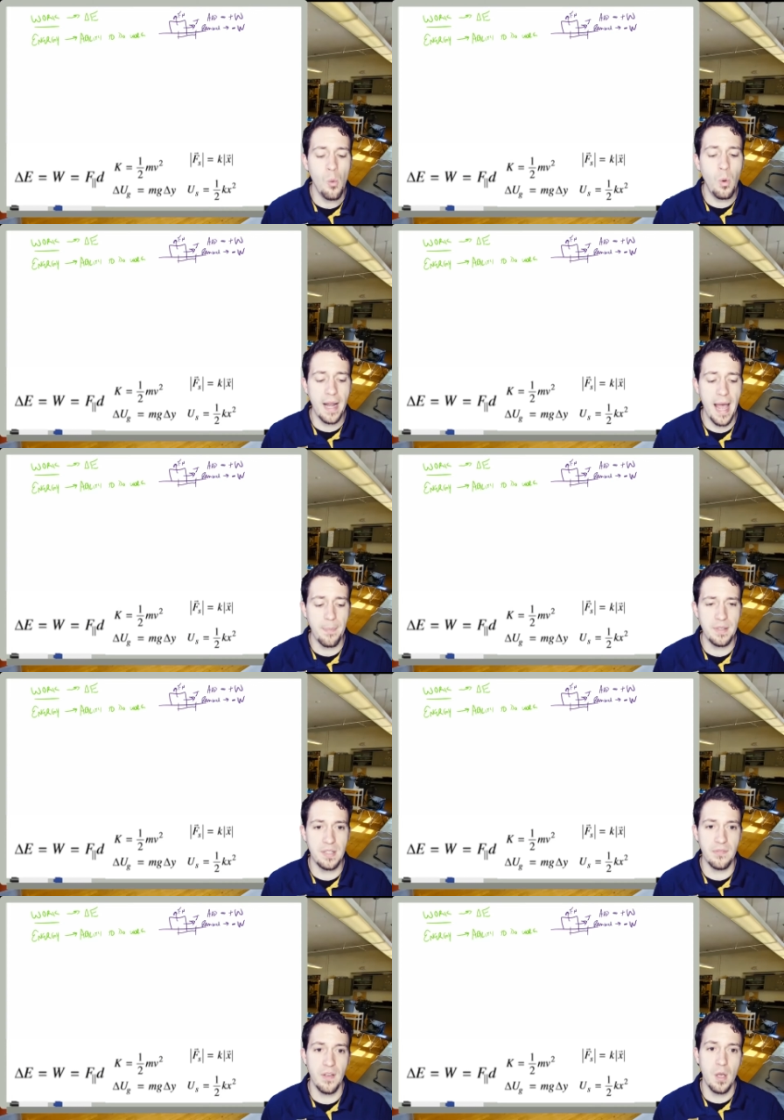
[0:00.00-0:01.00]
what happens
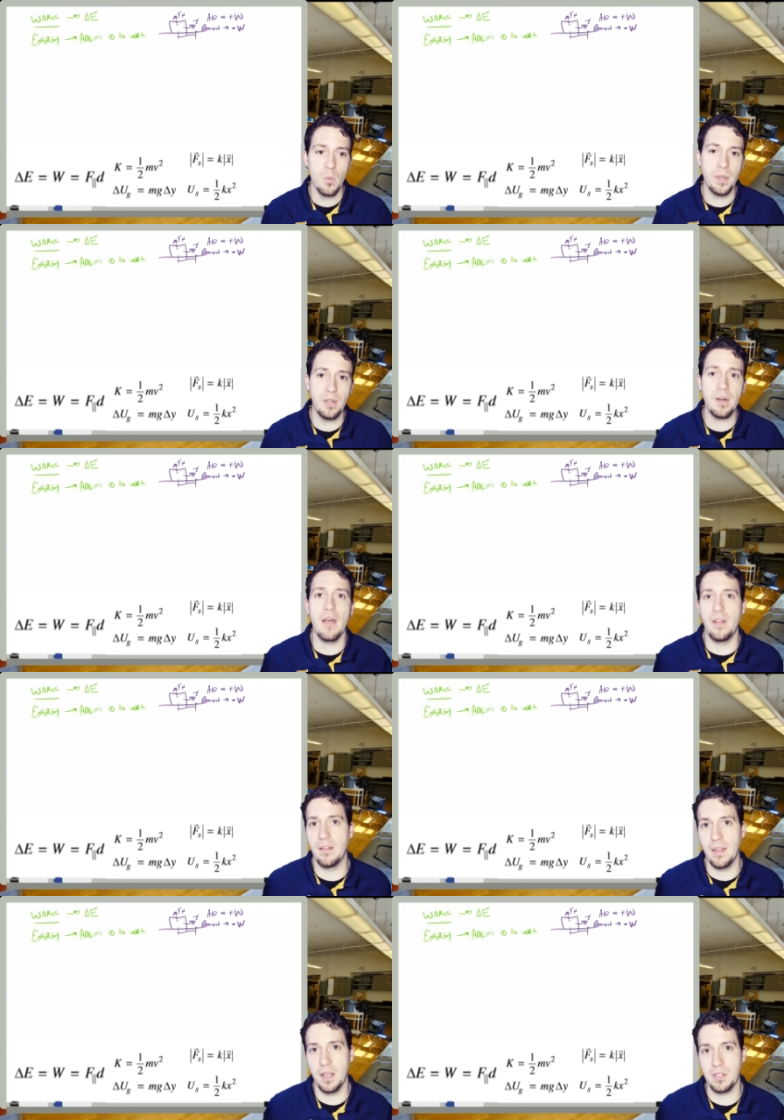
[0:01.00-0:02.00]
if we don't have
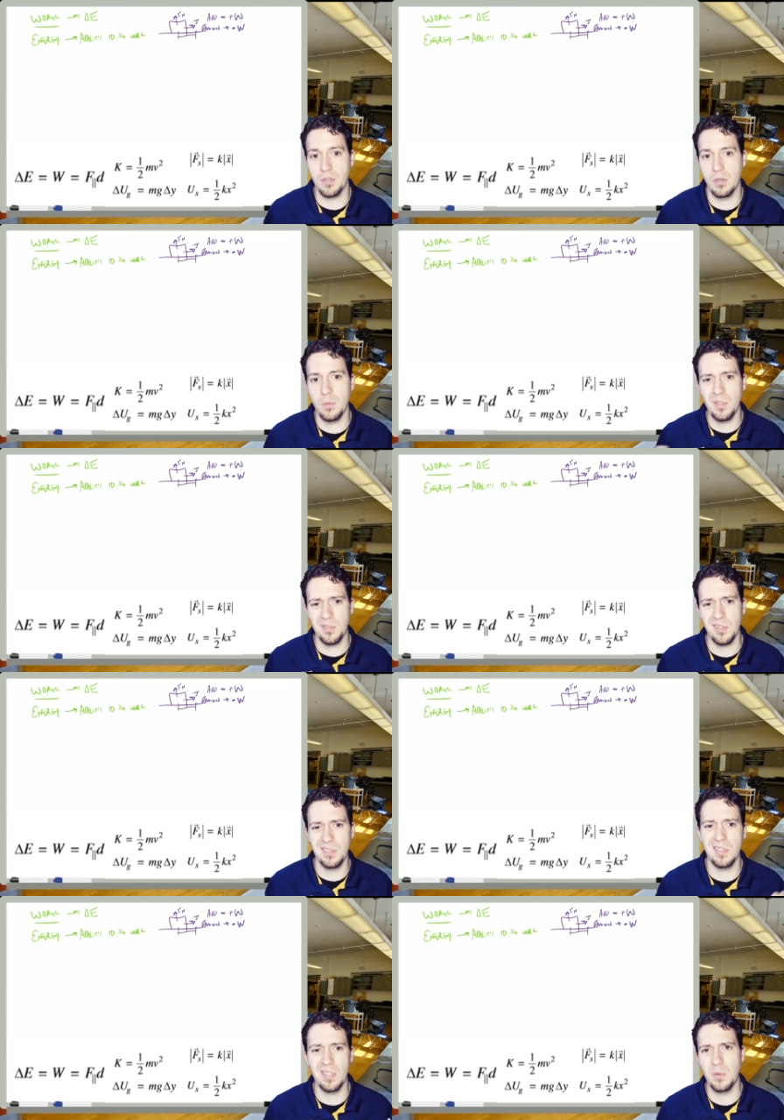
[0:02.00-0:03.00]
anything external? and We're just sort of
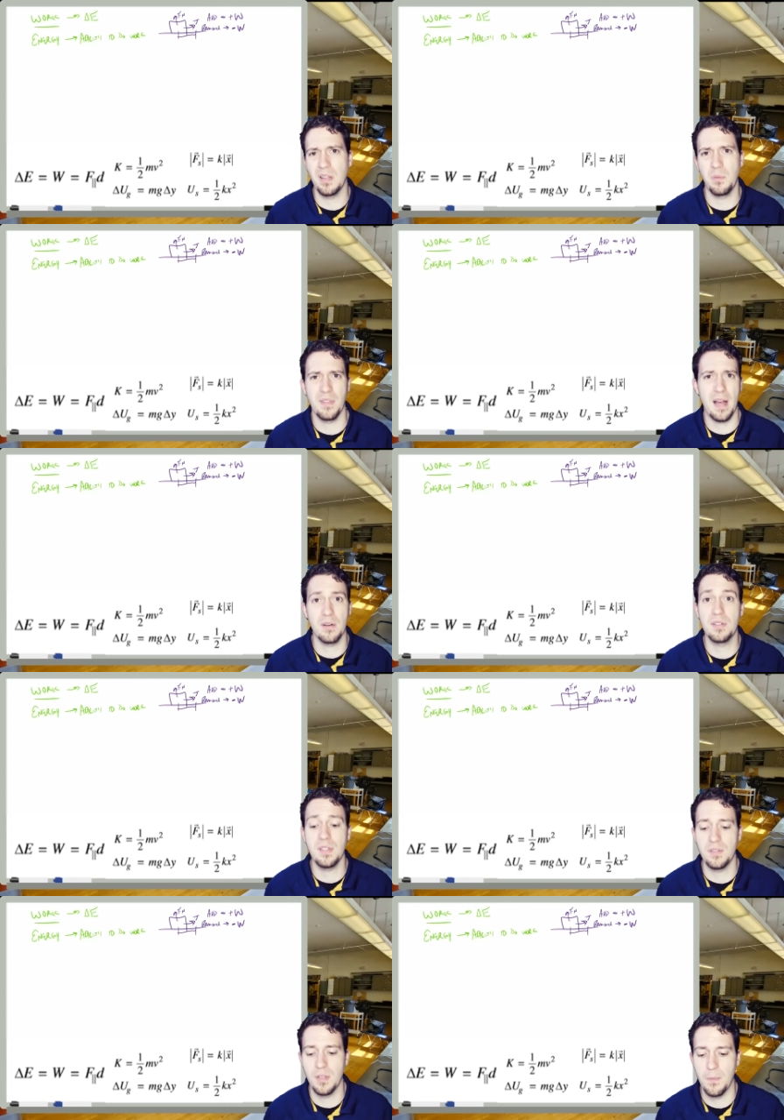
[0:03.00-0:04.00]
dealing with with our
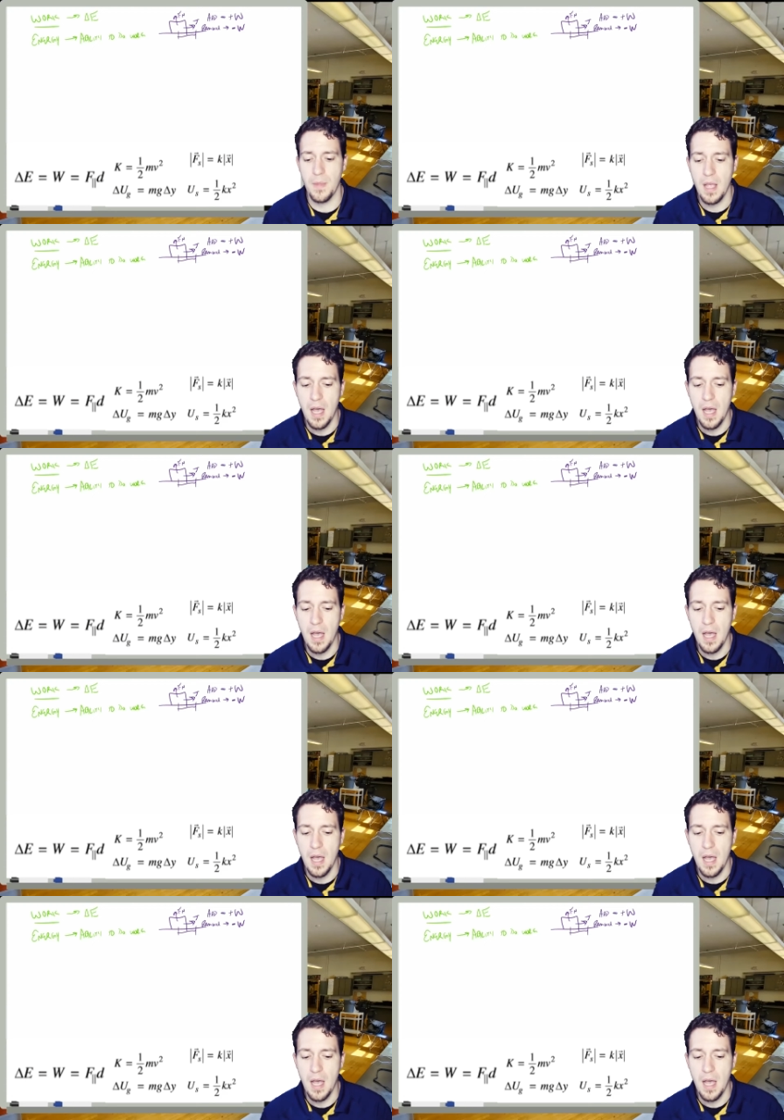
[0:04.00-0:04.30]
system.